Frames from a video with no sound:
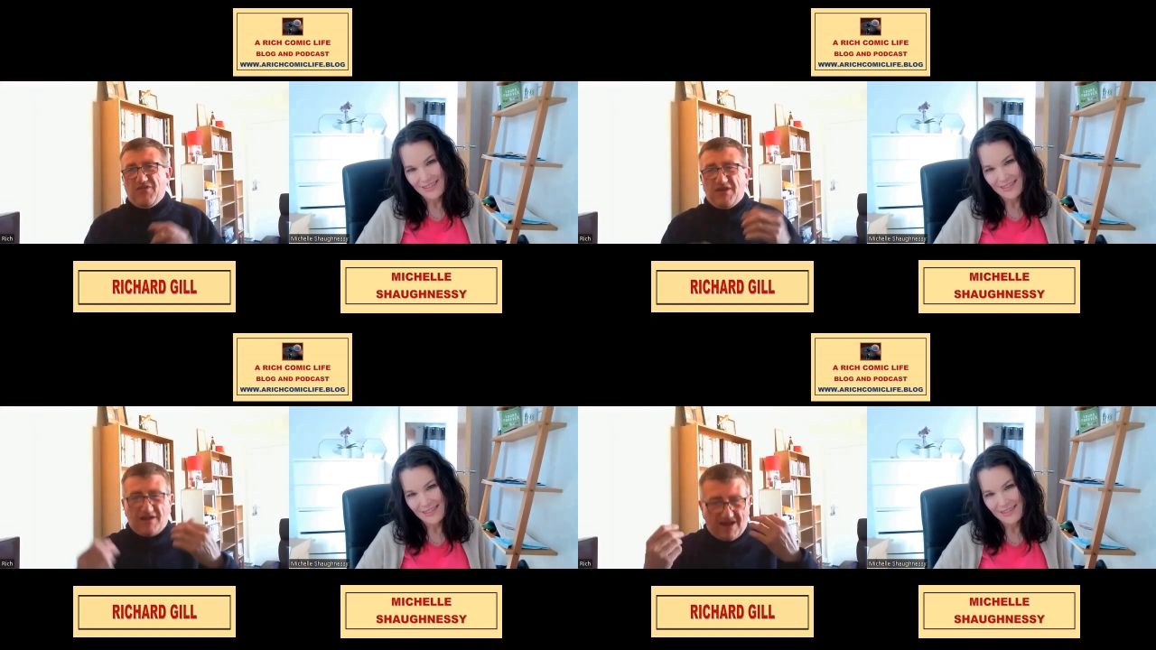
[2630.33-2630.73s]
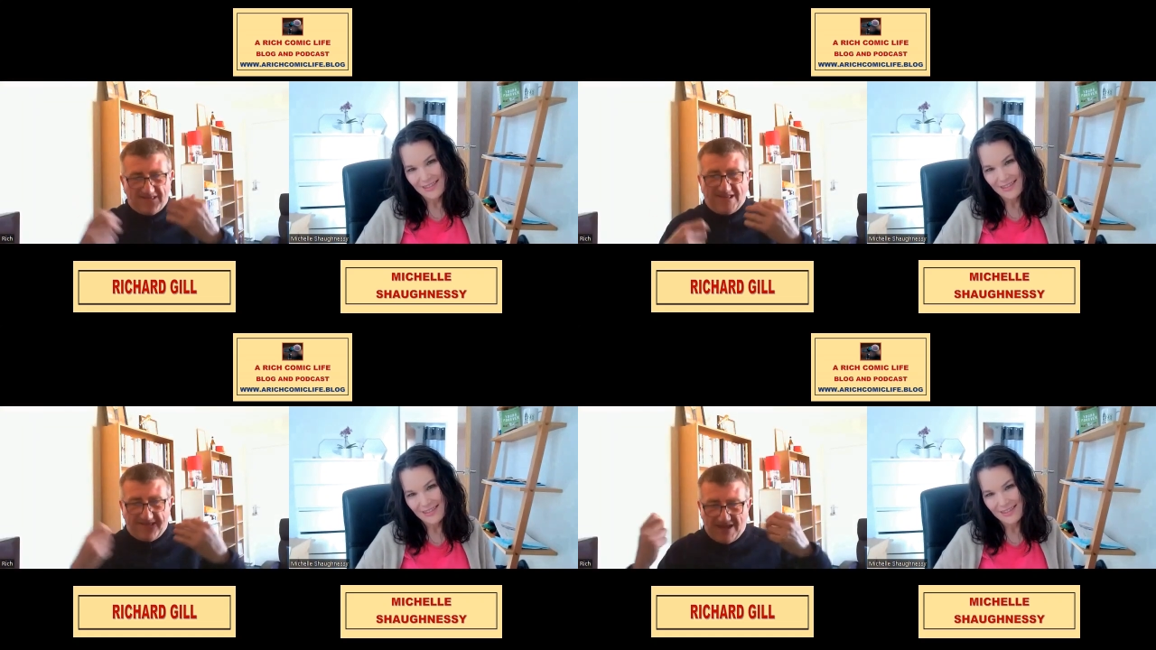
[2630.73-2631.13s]
Speaker 1: that,
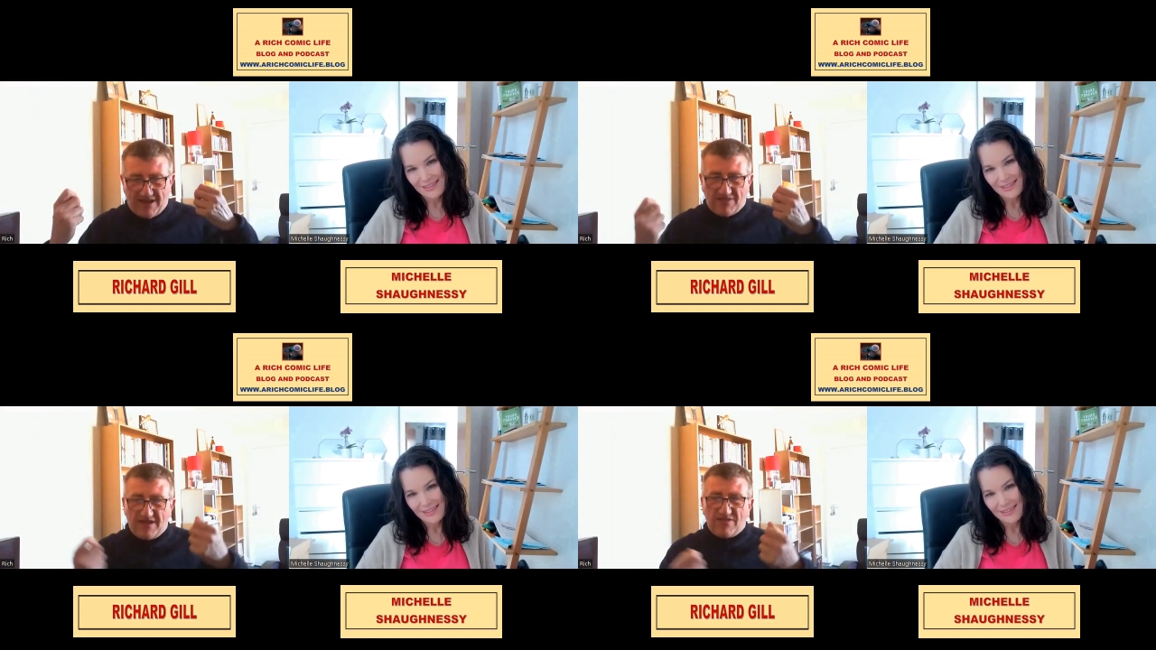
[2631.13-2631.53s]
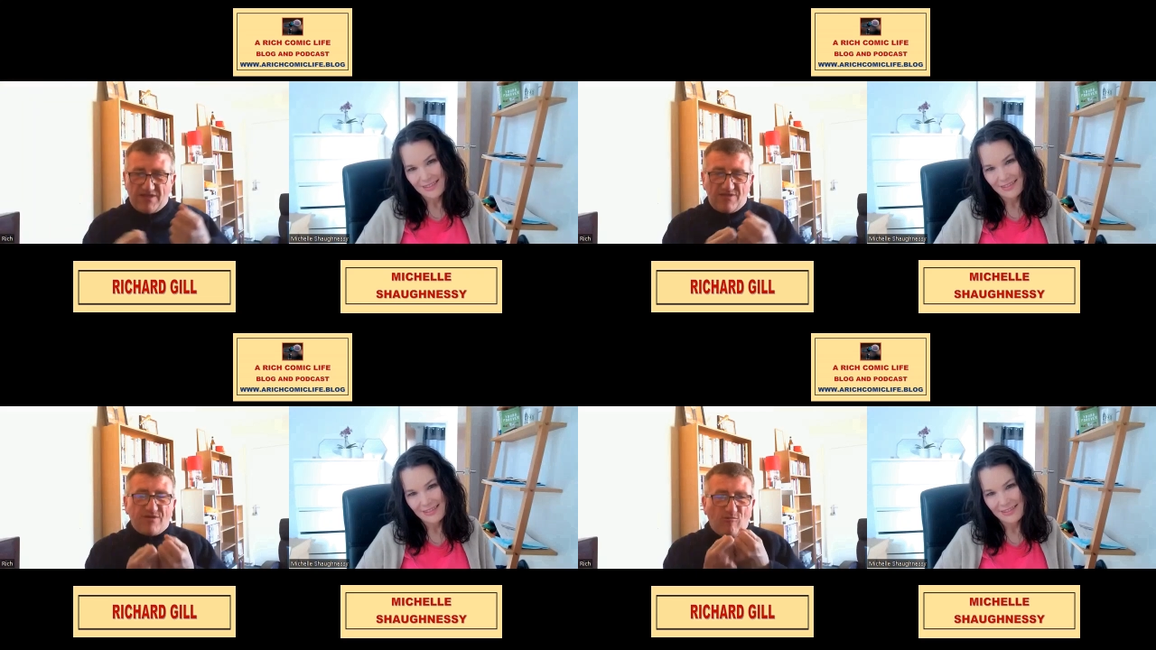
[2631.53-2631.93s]
as I say, they,
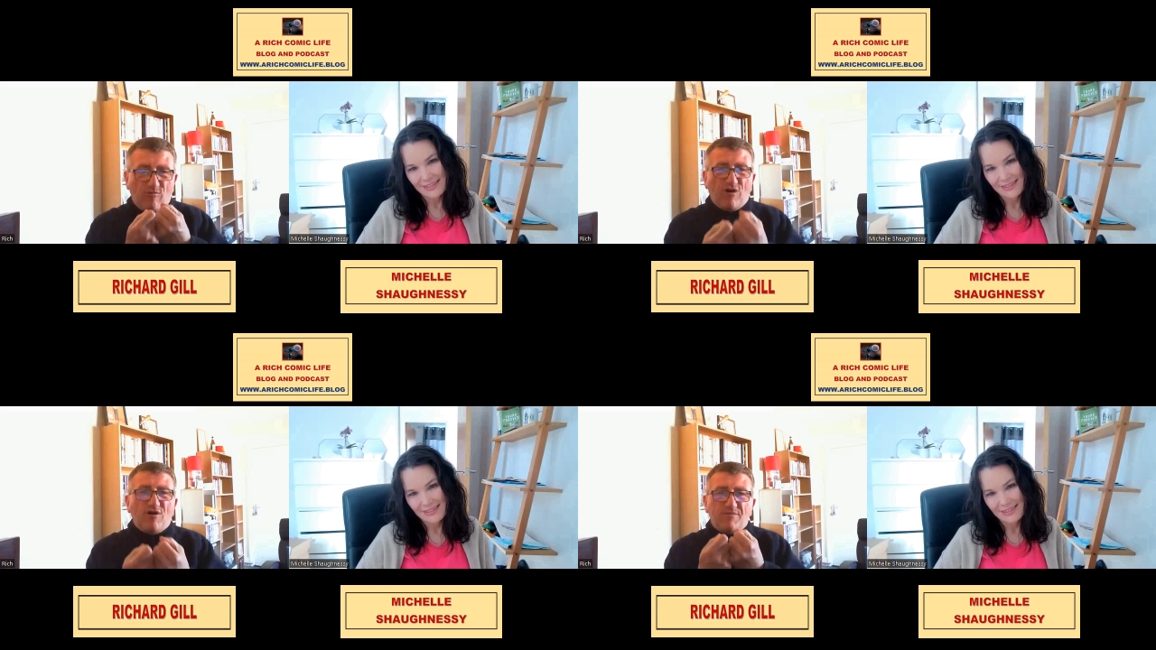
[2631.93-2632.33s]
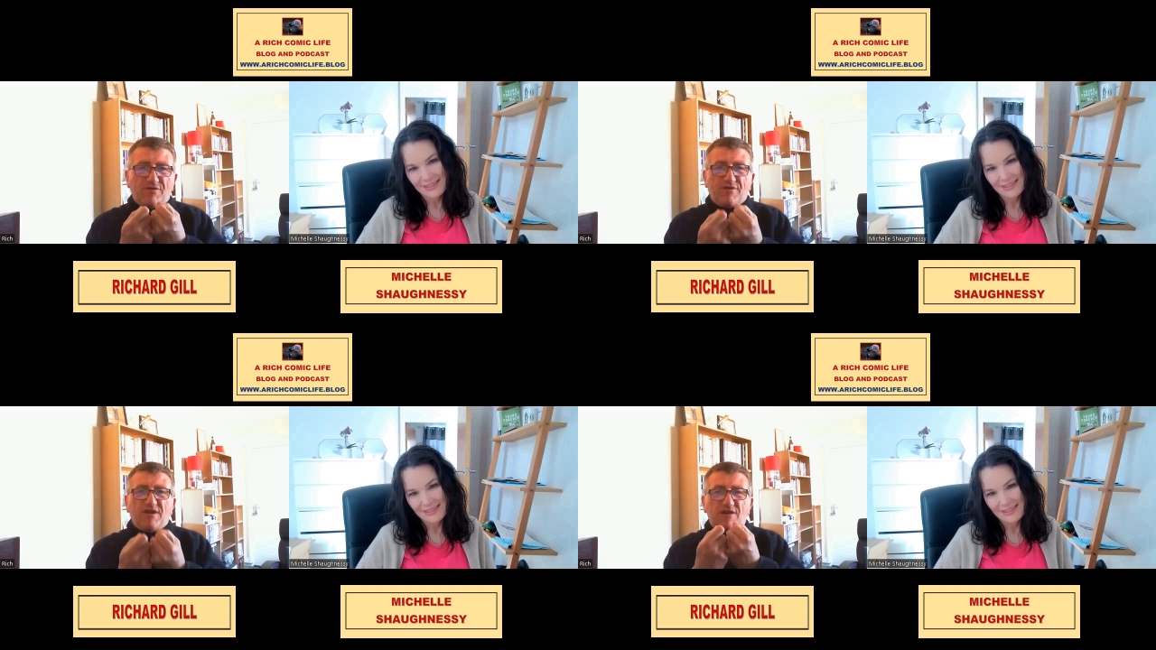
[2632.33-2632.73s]
the the
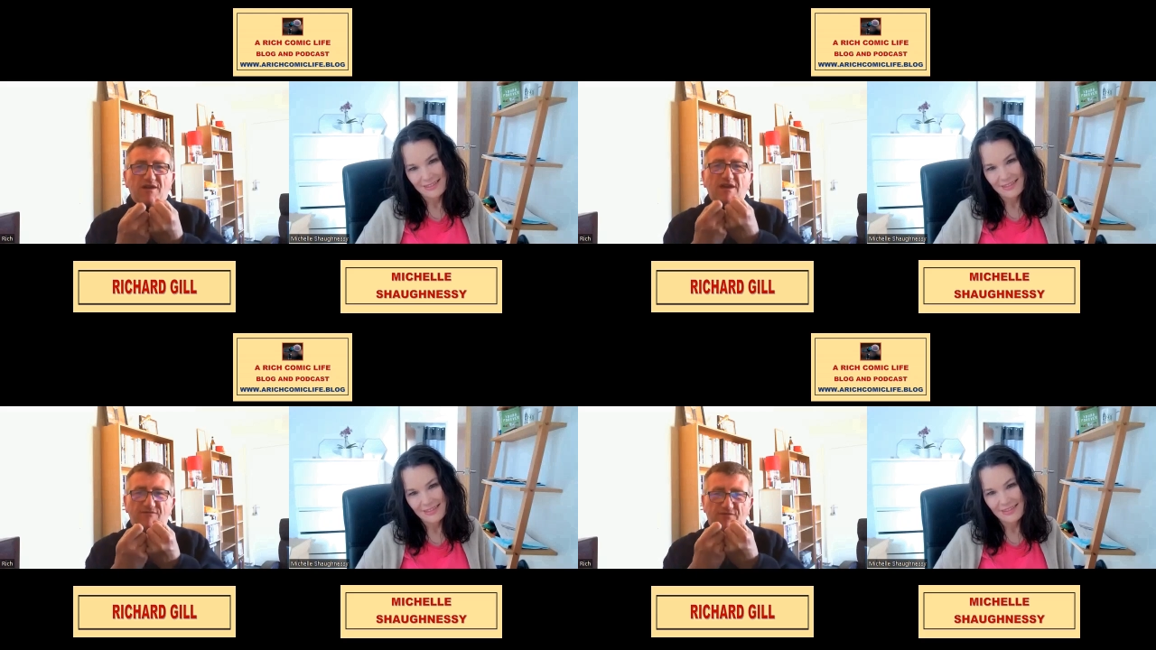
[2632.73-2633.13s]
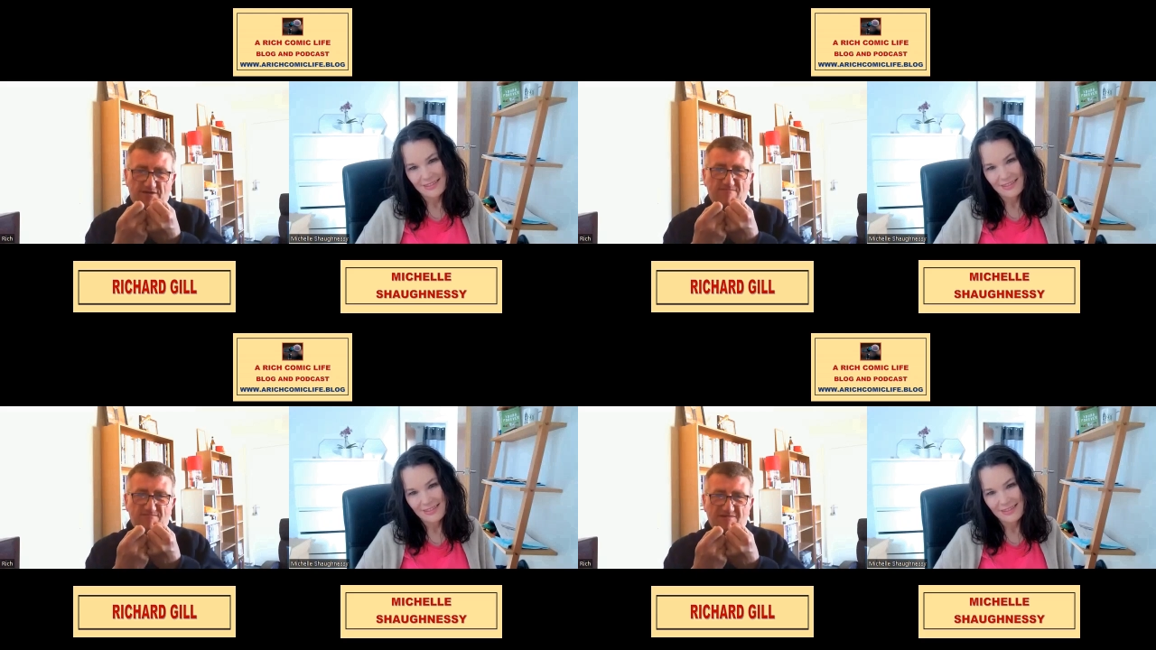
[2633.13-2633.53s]
warmth that you give
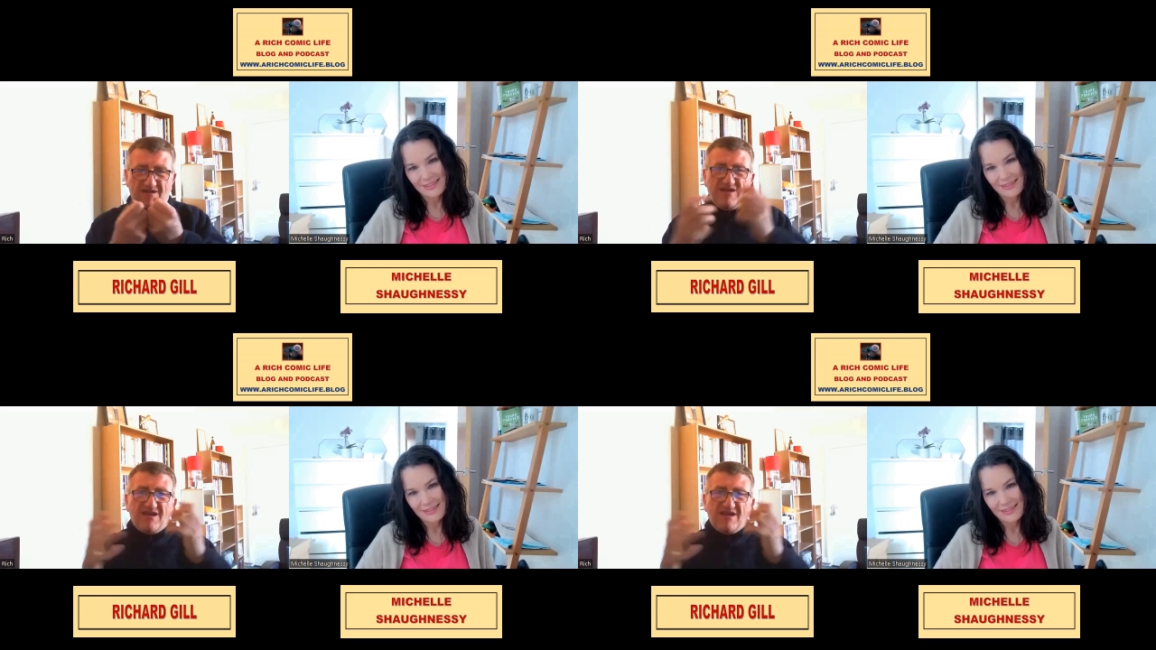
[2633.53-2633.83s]
them,